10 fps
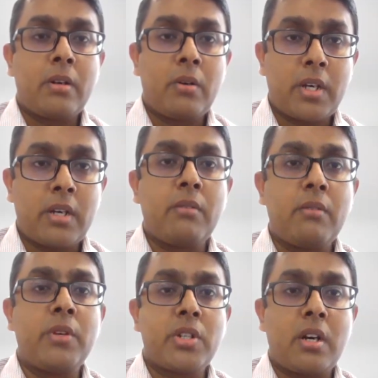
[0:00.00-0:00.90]
Okay,
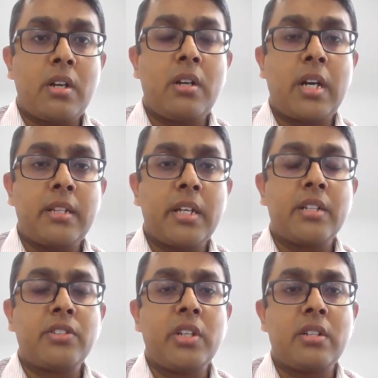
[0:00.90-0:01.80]
Vishal, I think
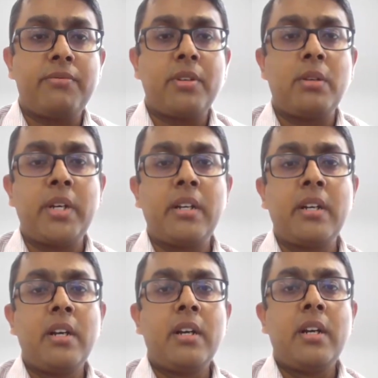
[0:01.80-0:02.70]
is
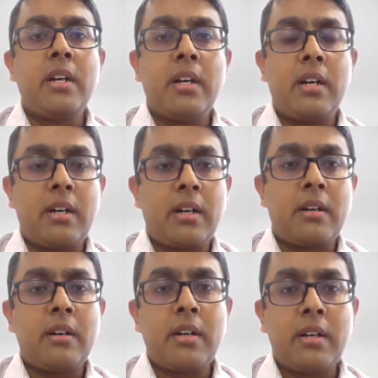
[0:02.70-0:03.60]
reconfirming.
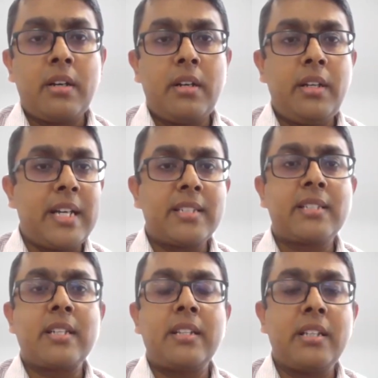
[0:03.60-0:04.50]

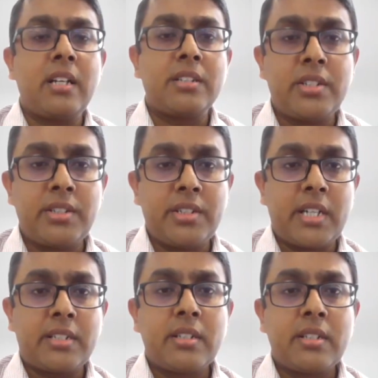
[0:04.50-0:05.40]
Yes, I think the answer is
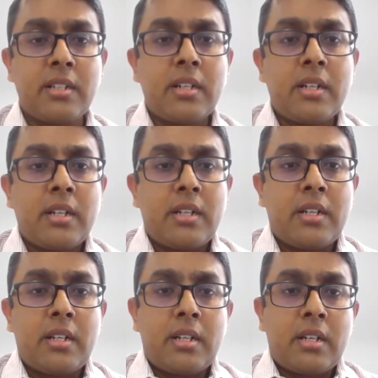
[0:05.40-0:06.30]
yes.
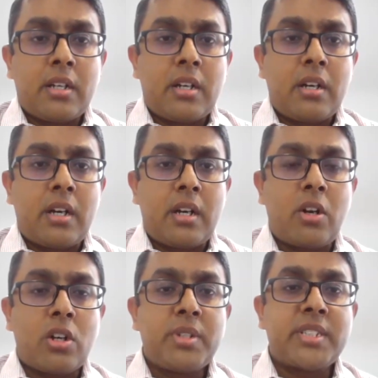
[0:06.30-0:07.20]

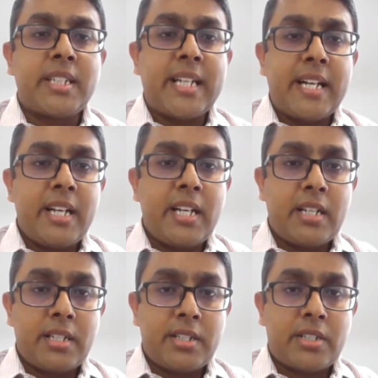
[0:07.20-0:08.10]
Anonymous attendee
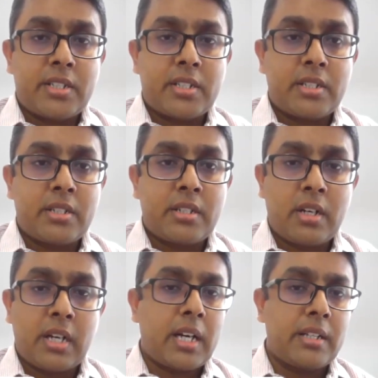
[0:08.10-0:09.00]
is,
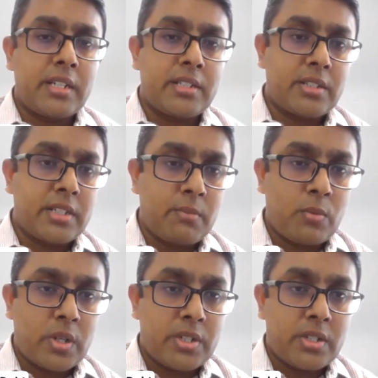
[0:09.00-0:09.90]
I think is the same
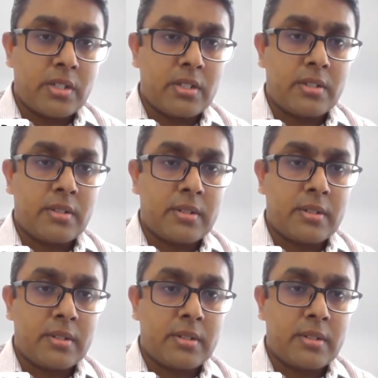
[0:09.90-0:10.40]
question.